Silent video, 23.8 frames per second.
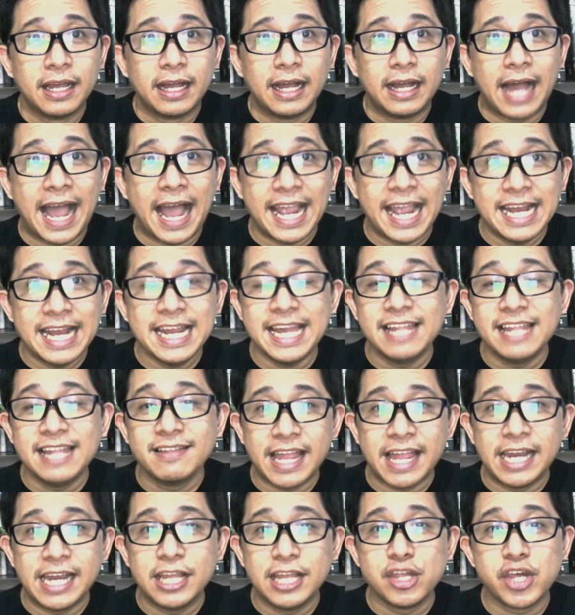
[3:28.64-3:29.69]
highly
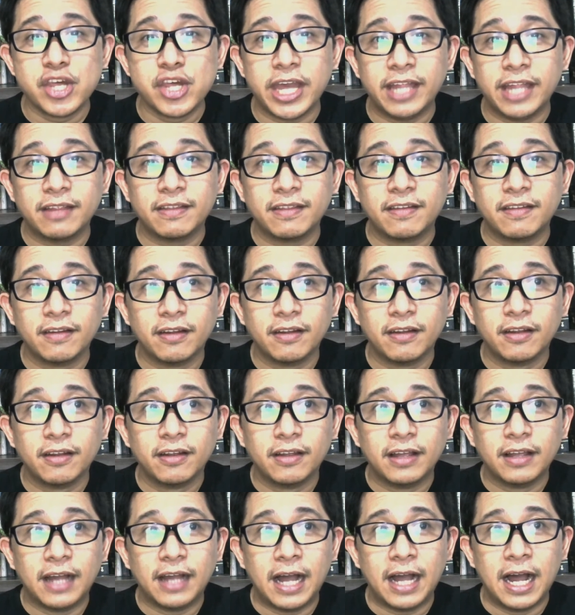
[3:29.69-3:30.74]
intelligent
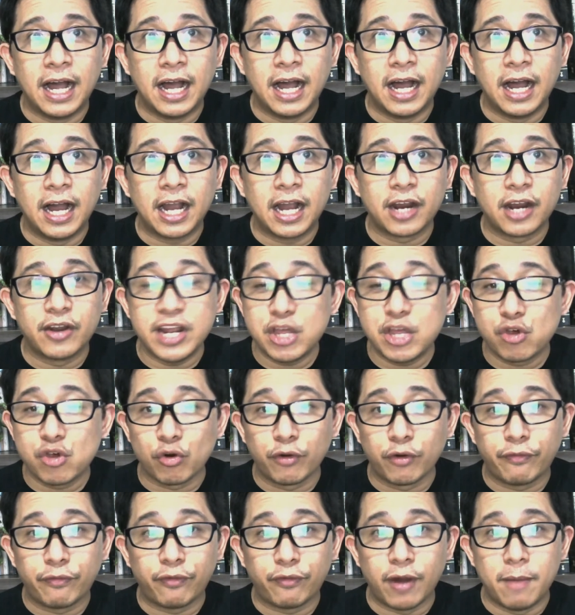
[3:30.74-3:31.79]

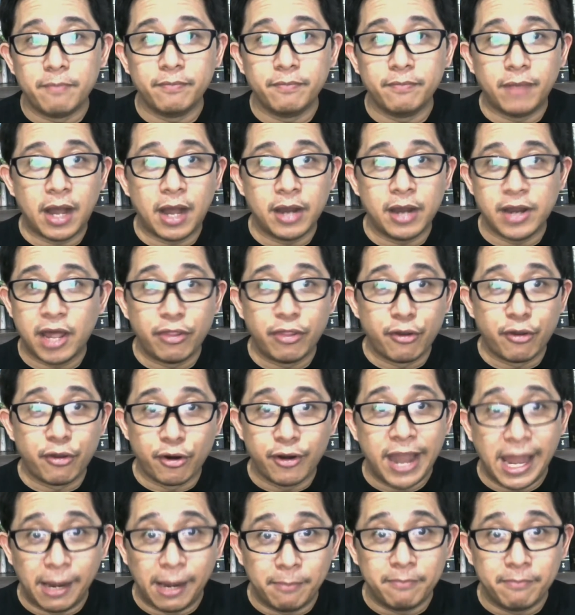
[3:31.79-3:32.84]
creature from another
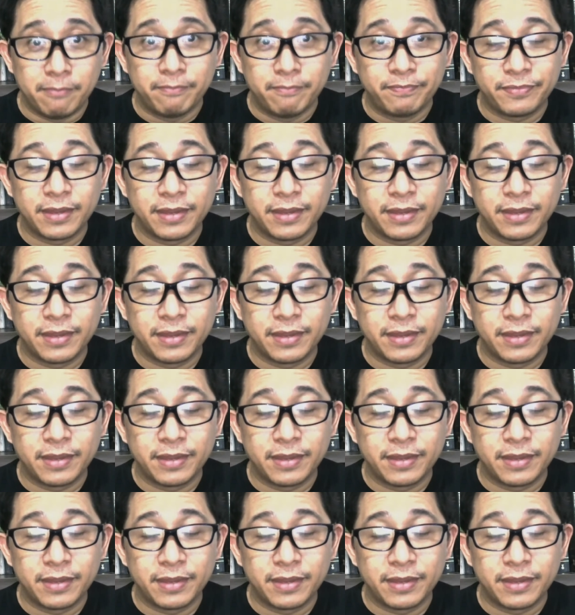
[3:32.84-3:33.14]
realm.